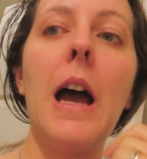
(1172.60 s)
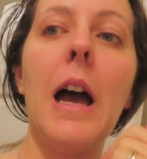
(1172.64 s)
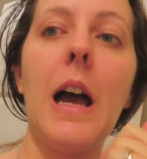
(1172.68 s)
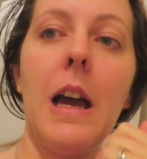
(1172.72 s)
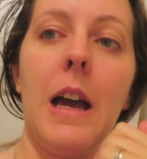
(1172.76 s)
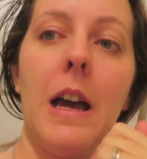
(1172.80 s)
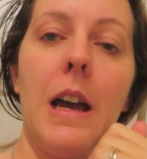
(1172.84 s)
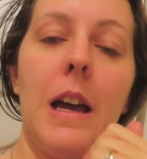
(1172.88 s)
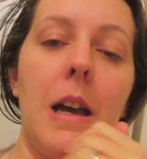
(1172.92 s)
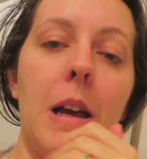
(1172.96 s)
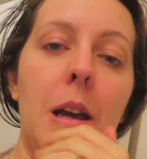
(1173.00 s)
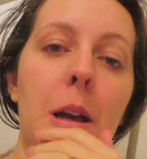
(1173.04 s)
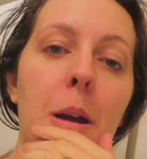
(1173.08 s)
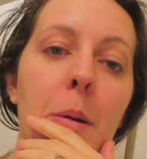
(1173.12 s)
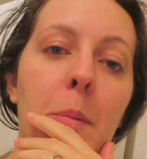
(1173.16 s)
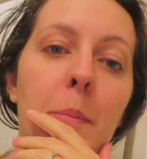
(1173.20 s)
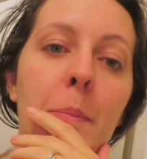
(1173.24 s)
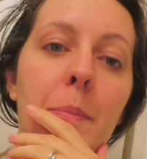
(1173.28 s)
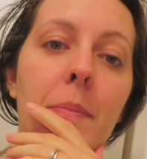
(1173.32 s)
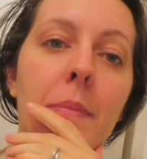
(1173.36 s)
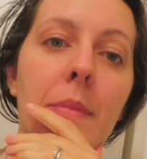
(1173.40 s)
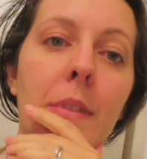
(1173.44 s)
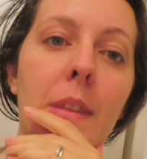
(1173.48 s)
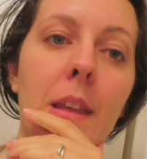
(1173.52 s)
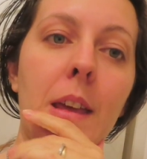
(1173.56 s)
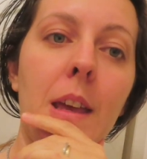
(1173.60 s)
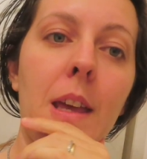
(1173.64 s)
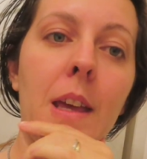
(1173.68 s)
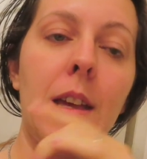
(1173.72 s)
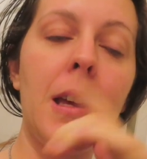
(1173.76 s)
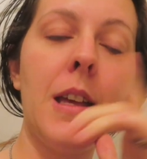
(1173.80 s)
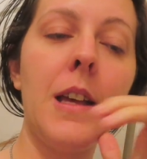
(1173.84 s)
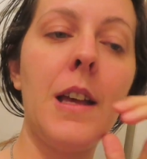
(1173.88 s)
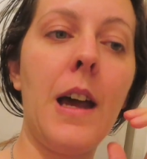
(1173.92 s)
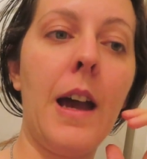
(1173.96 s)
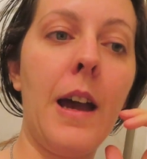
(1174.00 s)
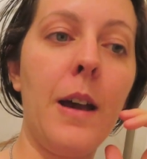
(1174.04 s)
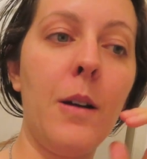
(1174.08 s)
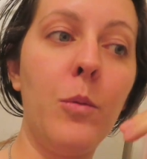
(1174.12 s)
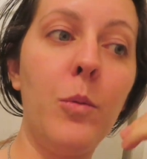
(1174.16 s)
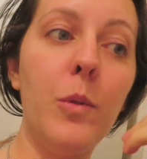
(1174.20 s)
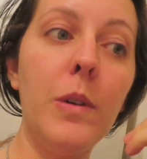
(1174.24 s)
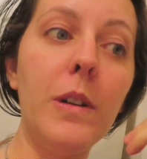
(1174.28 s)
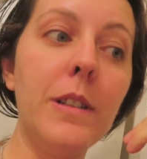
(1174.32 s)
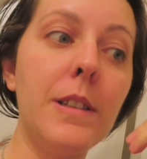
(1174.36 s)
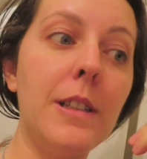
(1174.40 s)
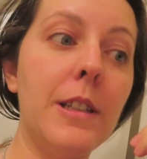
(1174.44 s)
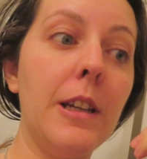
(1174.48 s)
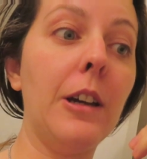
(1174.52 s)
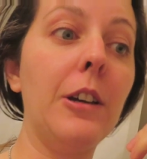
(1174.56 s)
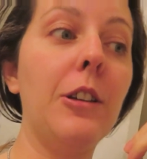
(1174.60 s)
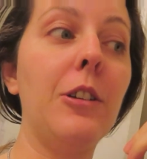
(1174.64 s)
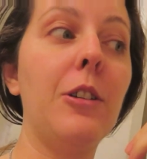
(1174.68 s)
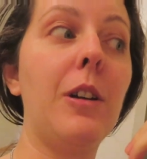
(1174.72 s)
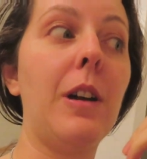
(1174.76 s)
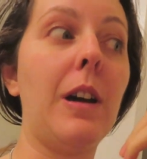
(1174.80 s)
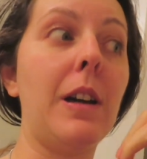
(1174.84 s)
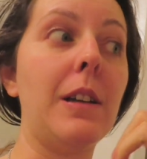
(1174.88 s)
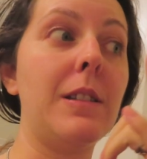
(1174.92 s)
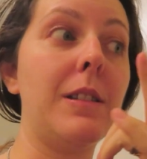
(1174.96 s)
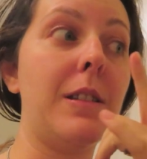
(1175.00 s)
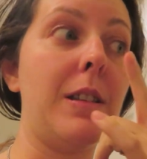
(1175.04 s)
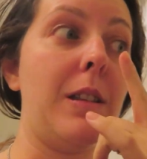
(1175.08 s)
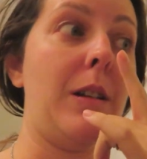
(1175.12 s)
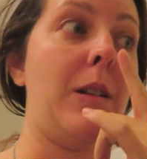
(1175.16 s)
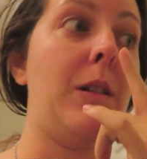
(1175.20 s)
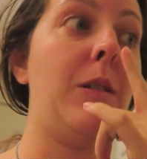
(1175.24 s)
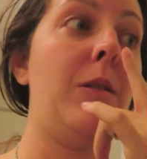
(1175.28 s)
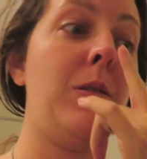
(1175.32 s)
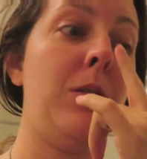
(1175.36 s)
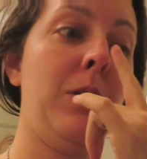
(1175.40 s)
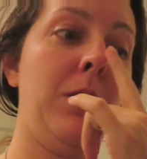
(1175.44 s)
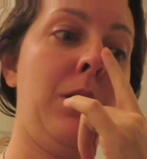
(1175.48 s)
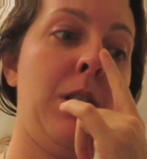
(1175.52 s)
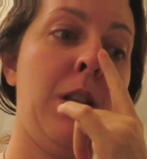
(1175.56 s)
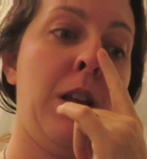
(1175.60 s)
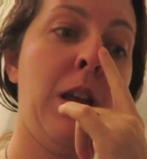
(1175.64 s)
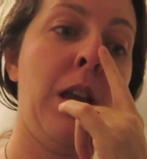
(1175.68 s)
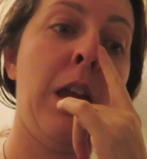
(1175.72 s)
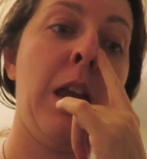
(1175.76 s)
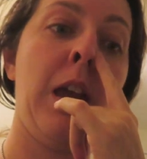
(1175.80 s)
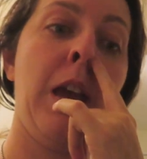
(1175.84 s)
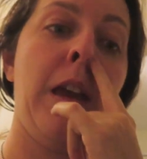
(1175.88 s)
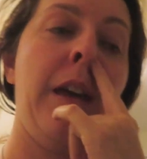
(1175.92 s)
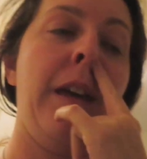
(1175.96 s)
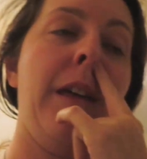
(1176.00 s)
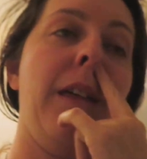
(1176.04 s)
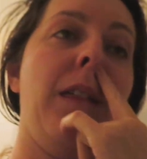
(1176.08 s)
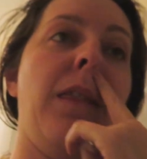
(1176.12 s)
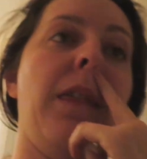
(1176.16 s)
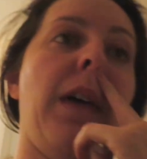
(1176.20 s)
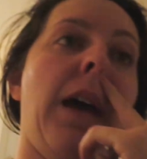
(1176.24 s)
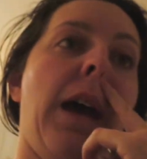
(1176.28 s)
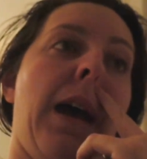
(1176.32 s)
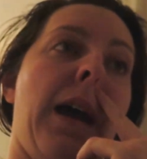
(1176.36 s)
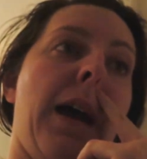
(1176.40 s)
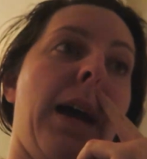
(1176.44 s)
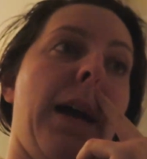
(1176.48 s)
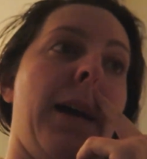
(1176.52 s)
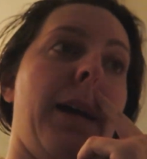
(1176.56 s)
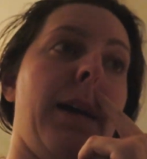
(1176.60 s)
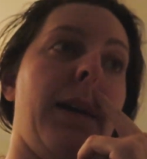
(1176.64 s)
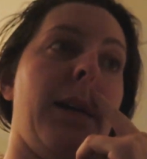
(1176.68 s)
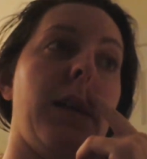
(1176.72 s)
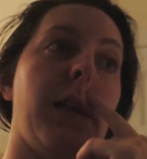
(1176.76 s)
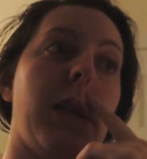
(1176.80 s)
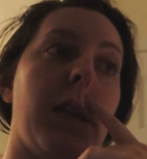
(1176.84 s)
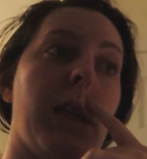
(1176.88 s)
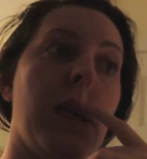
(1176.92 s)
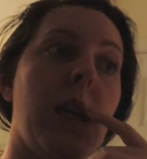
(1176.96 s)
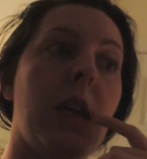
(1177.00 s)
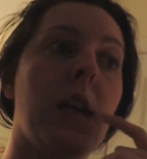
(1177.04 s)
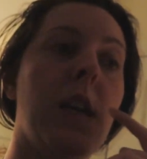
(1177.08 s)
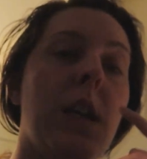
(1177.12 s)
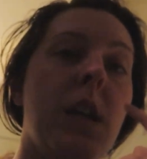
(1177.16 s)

I will tell you guys though that